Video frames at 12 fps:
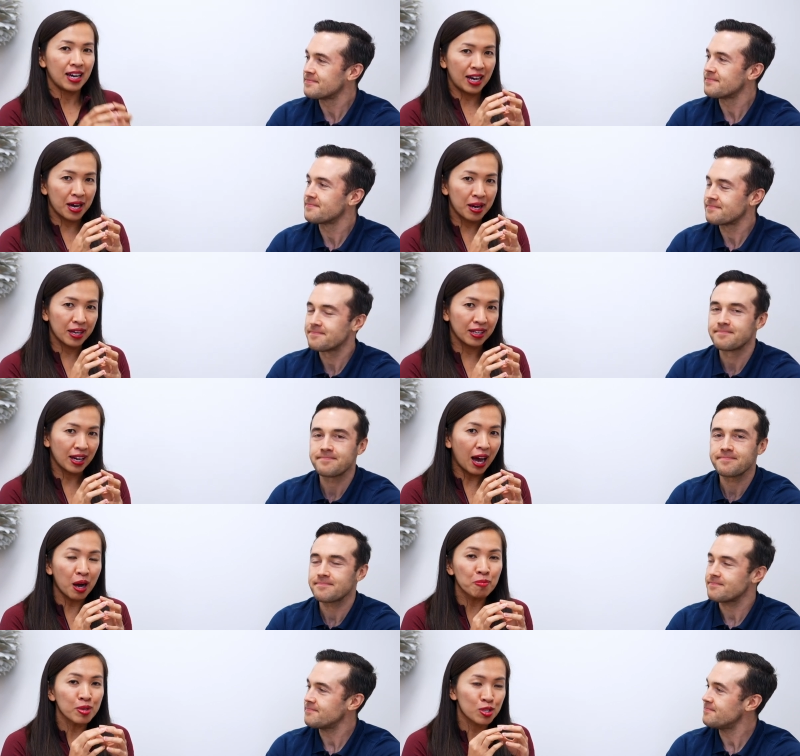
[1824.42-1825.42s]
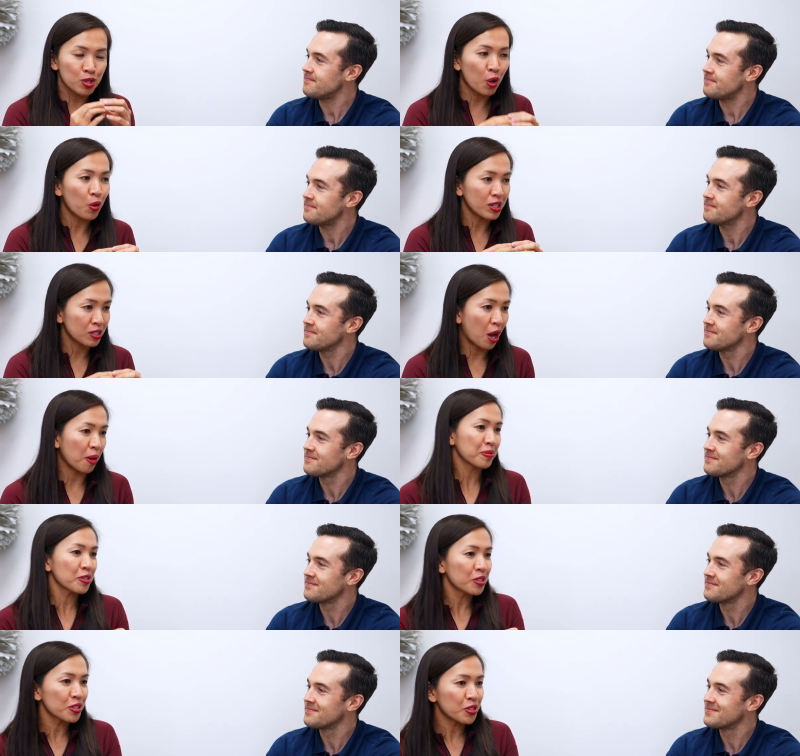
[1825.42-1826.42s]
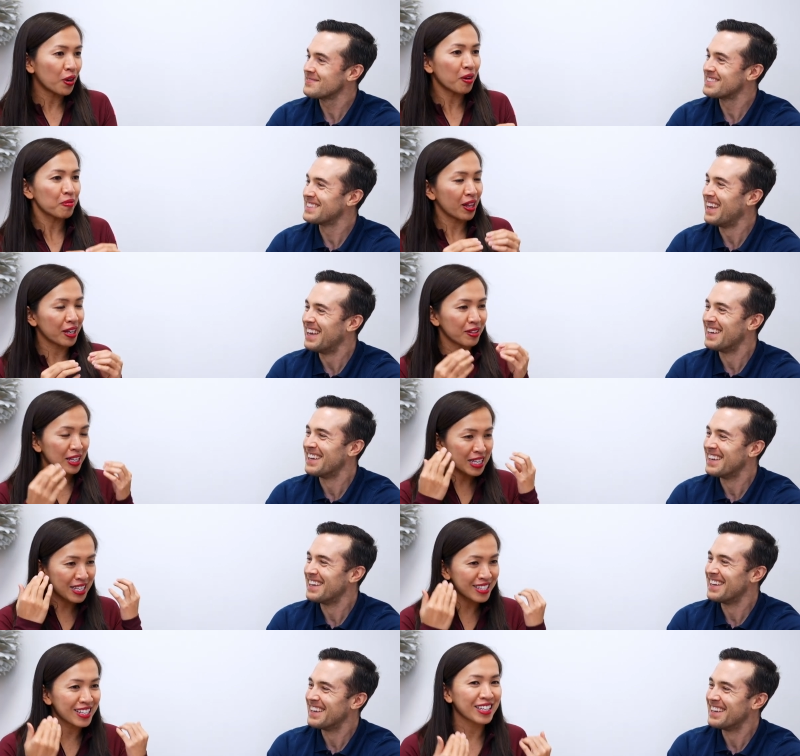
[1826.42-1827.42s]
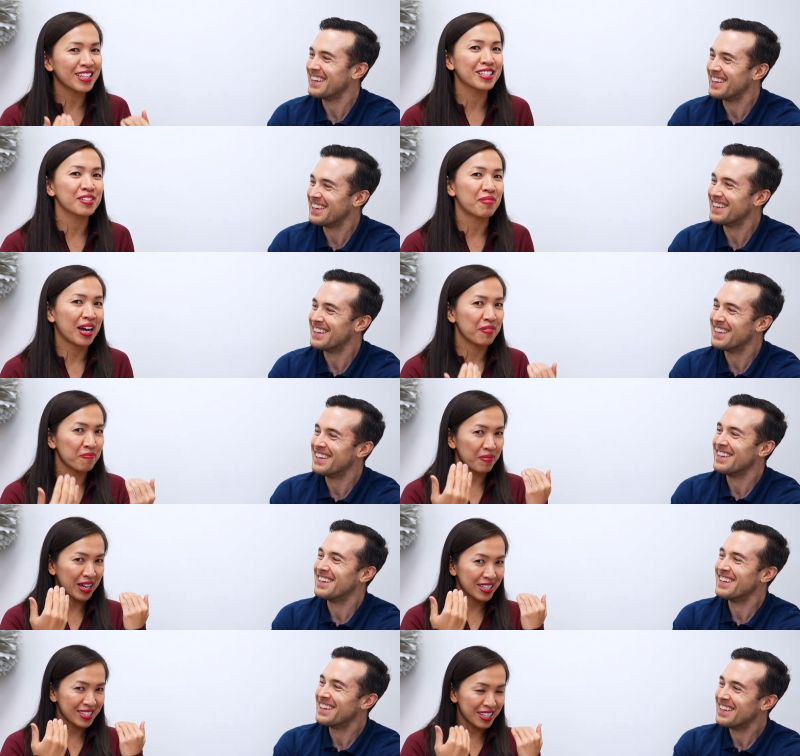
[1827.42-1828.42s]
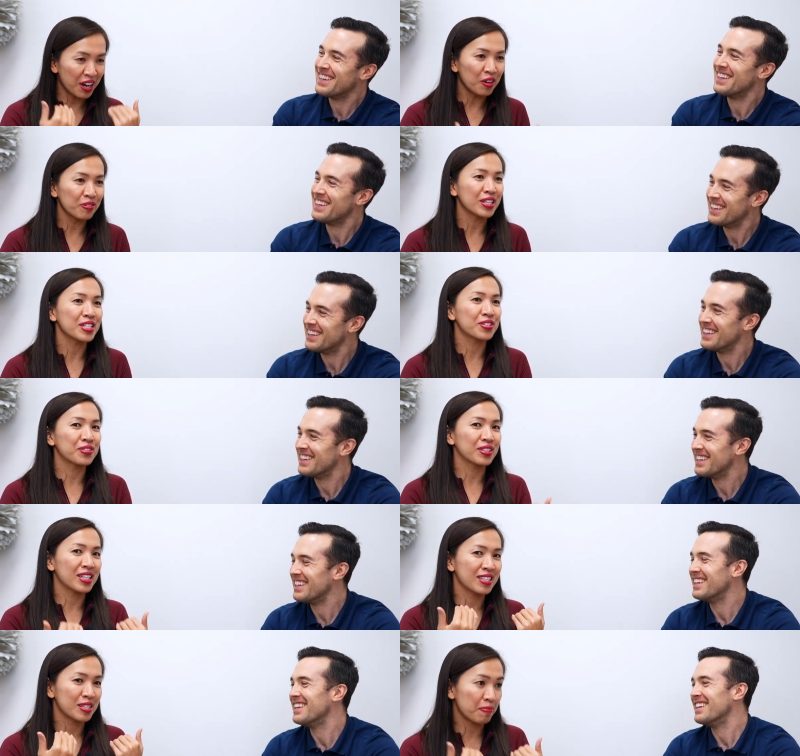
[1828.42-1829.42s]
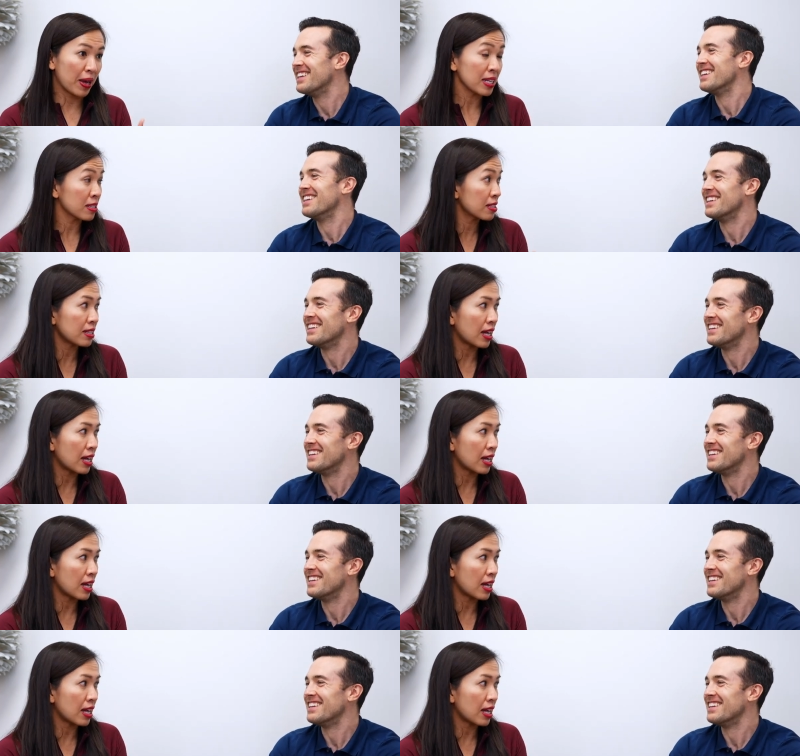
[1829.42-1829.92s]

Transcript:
Speaker 1: I, I'm a slow adopter, so I'm like easing in my, myself into this space because